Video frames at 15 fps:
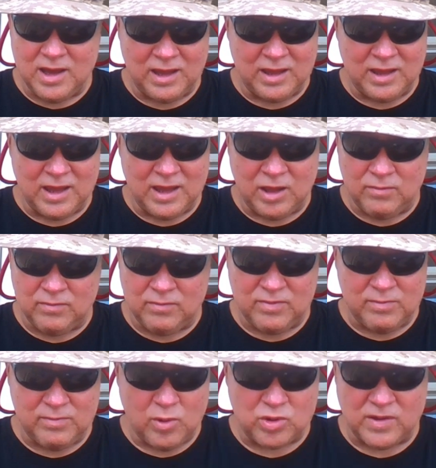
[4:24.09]
And
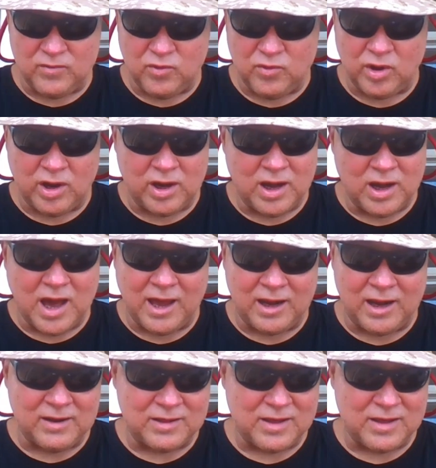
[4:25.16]
most of you are going to die.